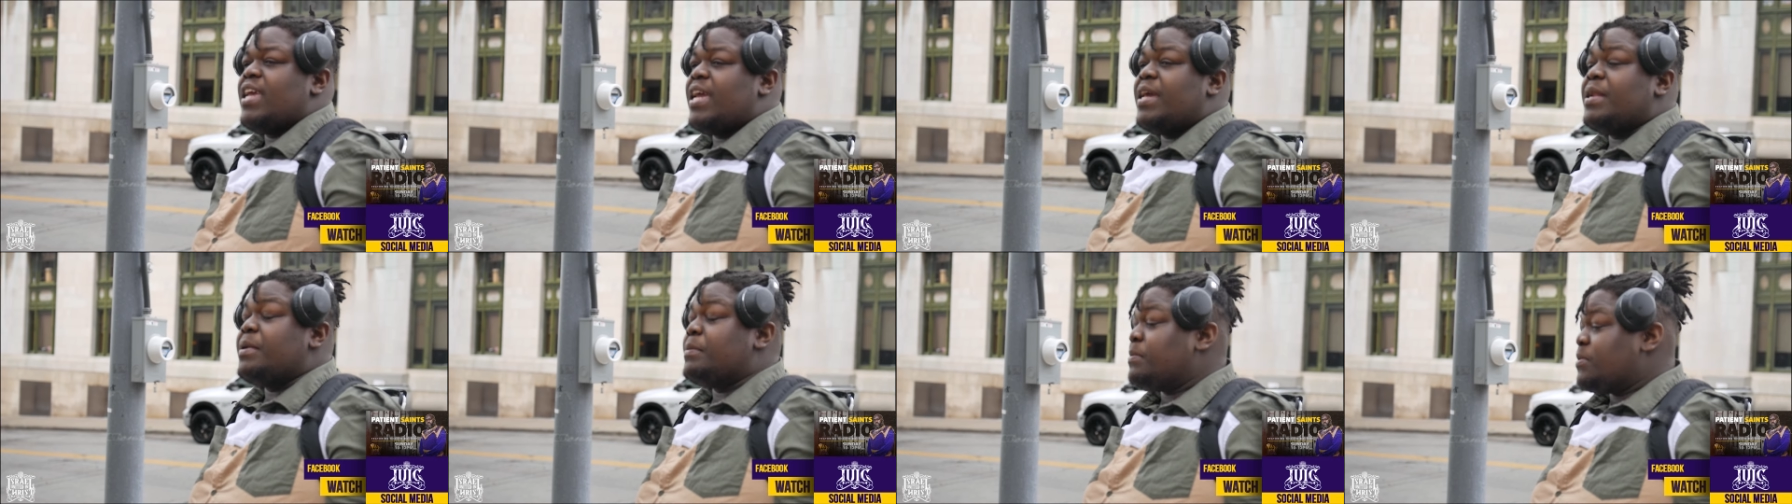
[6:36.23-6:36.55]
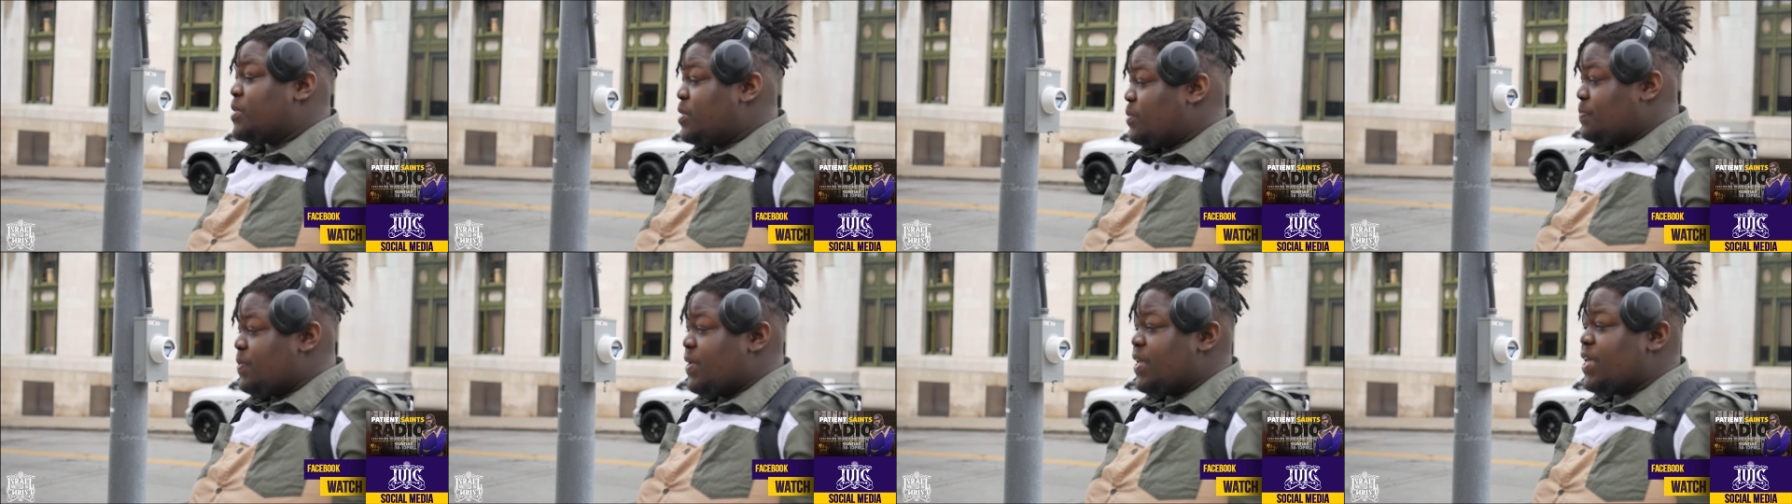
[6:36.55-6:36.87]
And
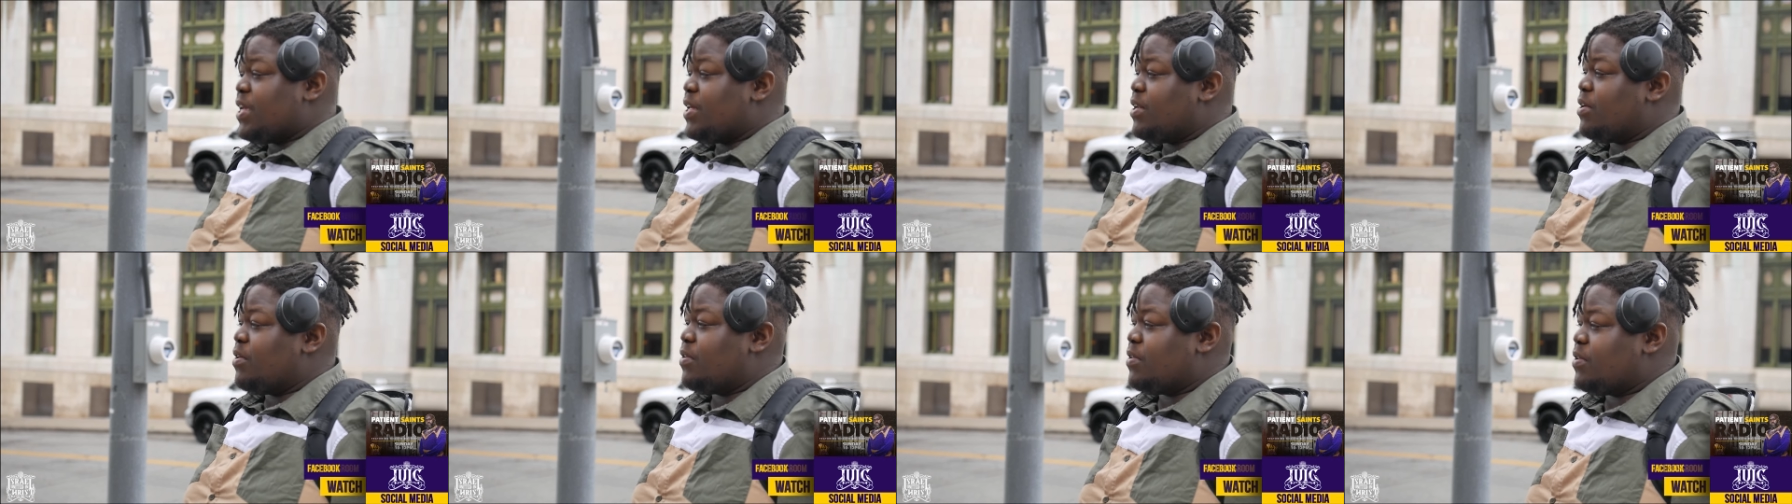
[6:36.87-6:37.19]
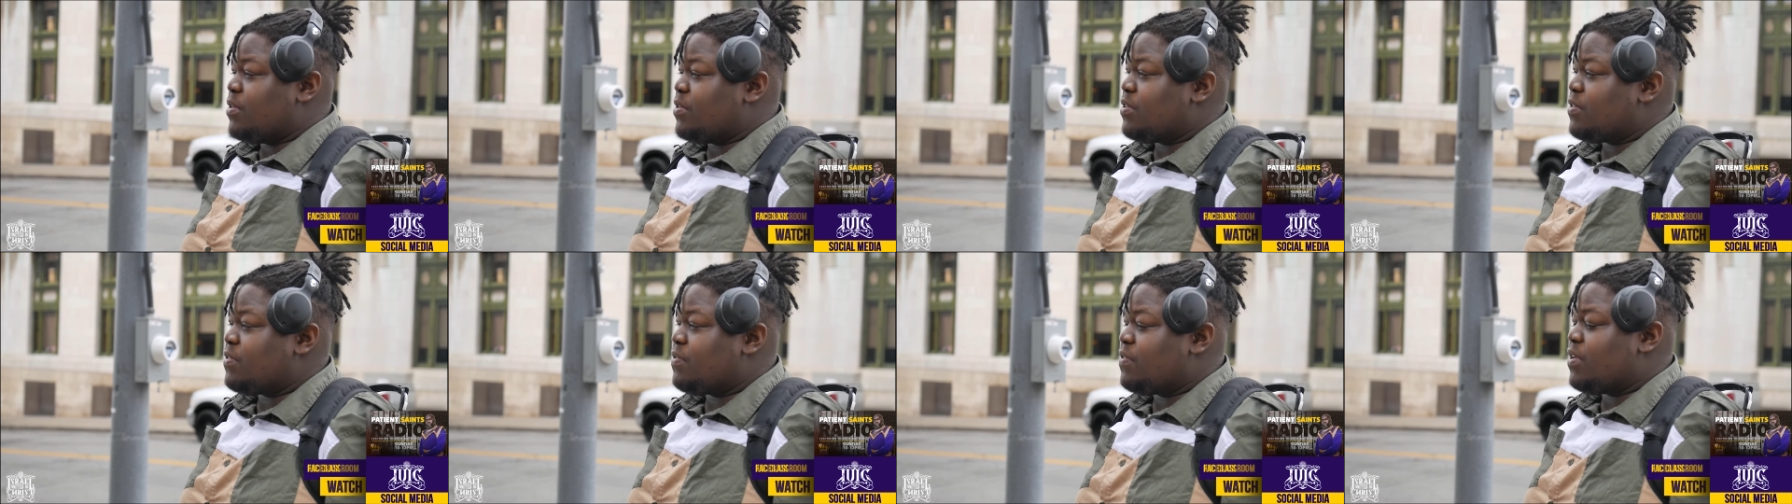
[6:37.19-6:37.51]
I'm speaking on
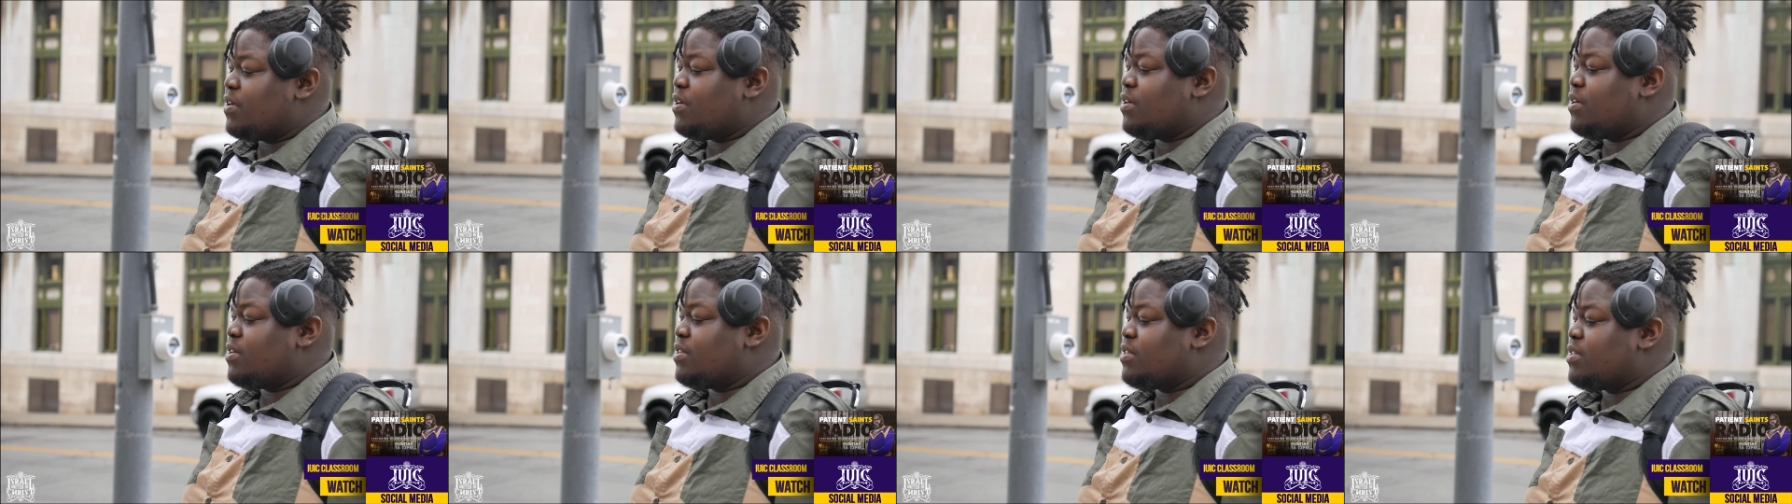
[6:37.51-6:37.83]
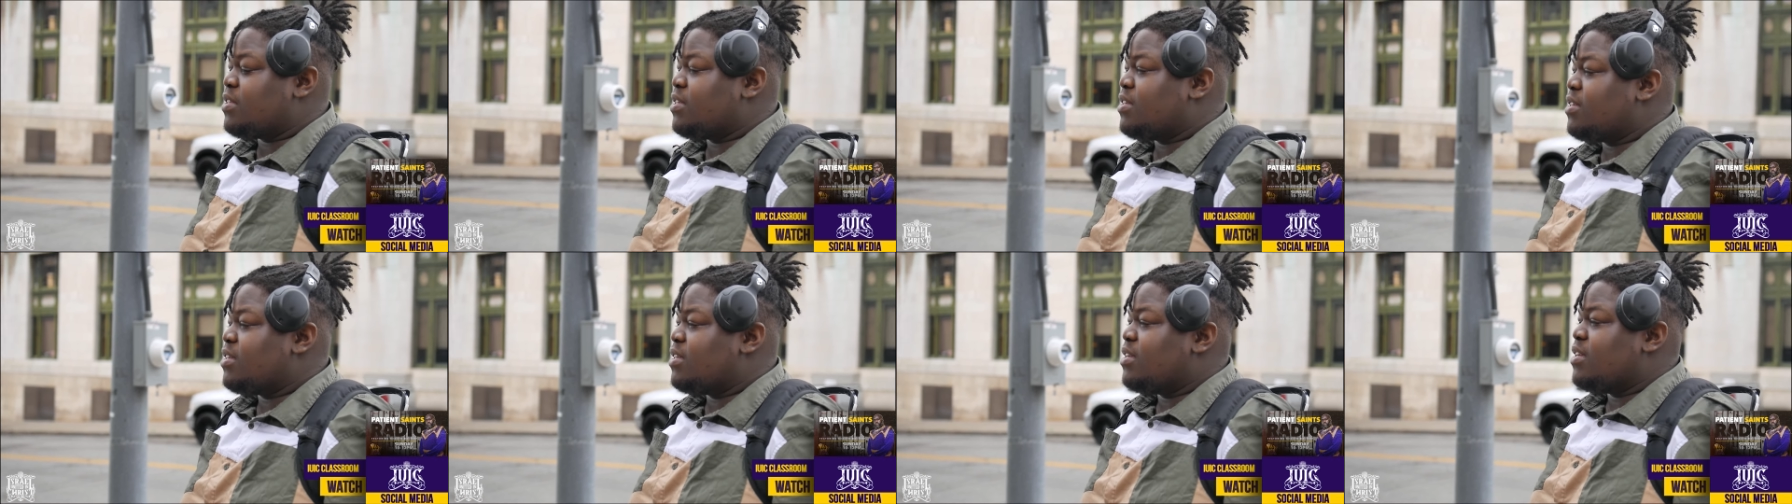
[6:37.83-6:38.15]
those
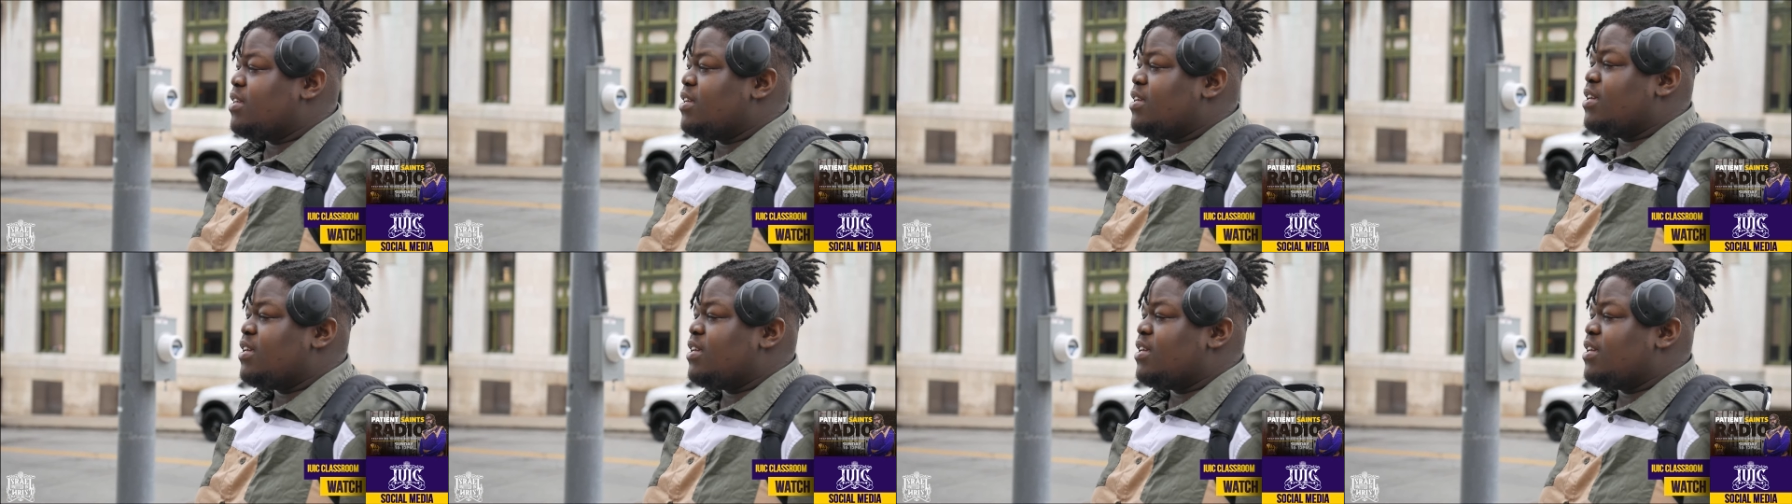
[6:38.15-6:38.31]
levels.